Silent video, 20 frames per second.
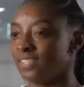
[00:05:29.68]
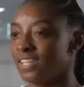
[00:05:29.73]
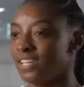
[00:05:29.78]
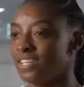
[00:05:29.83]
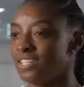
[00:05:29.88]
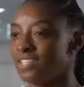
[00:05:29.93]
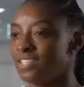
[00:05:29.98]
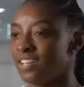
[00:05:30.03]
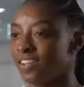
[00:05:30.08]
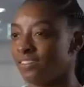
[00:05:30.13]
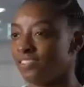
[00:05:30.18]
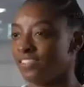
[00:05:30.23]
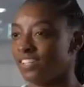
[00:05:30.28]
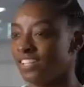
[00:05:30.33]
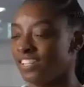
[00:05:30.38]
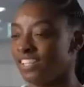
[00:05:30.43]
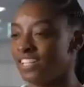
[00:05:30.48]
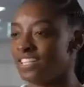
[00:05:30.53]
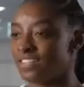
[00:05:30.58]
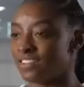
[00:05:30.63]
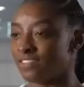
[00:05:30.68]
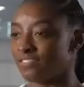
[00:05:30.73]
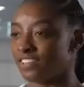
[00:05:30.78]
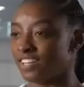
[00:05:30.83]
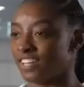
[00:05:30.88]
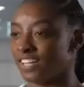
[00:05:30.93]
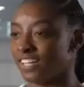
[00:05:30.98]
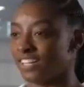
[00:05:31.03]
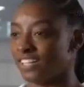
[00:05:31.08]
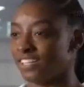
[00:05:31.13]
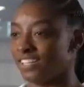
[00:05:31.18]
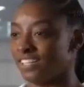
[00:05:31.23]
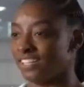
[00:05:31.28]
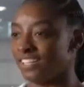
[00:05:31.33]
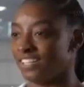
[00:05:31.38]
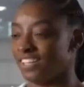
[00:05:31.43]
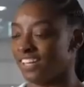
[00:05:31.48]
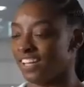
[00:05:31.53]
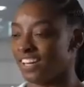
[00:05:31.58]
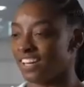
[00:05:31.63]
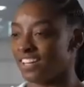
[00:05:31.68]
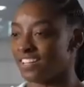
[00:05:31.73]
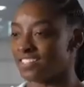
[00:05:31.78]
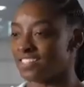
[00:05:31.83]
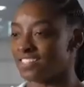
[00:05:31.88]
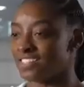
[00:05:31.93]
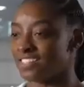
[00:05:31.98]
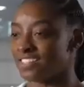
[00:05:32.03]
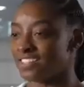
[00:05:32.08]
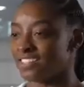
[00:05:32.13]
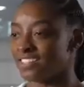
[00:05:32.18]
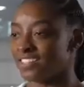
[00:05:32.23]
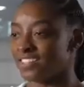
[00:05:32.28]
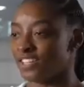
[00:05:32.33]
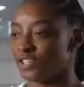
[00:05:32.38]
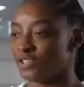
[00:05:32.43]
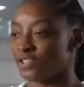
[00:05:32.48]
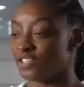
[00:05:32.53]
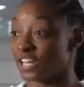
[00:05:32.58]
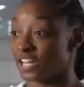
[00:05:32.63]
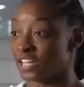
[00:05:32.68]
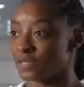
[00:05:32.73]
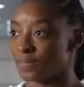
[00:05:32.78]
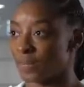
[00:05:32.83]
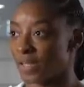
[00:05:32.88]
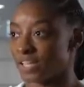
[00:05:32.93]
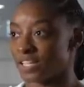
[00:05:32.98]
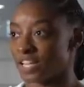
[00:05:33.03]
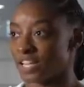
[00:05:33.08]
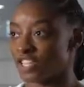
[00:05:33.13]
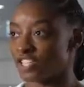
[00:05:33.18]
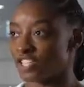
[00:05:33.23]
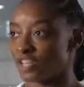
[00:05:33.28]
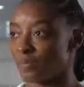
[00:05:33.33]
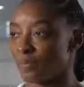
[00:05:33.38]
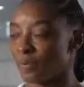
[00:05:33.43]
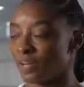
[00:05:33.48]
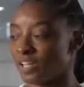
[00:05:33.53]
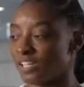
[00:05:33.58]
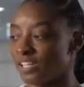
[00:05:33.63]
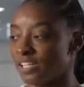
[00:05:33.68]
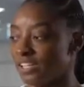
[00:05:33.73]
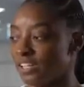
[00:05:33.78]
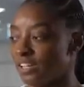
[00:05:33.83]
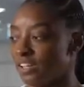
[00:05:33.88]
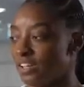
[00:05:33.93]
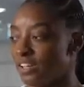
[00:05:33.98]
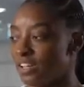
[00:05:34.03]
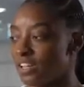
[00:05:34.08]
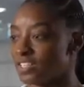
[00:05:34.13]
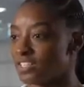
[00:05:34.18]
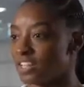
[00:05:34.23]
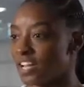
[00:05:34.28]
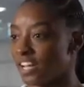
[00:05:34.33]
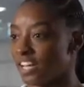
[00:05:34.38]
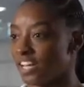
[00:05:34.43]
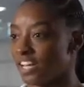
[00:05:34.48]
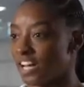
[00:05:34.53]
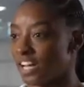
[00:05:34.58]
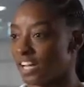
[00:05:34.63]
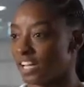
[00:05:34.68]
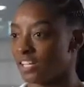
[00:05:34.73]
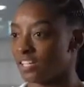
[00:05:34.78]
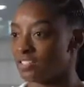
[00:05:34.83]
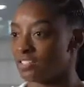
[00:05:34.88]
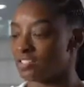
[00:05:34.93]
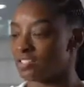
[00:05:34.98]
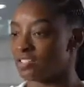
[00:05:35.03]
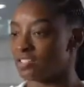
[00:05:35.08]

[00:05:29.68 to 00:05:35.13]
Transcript: It's definitely different, and it's a huge expectation, but it's kind of nice